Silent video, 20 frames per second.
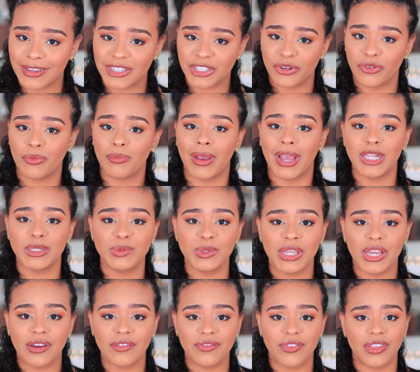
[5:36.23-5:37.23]
She reminds
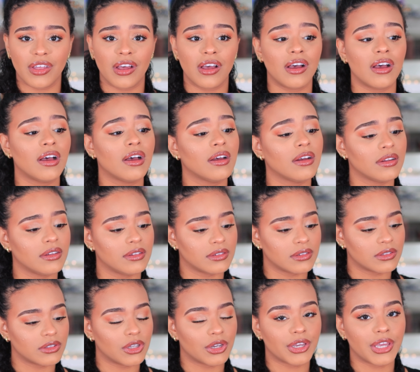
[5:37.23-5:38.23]
me of the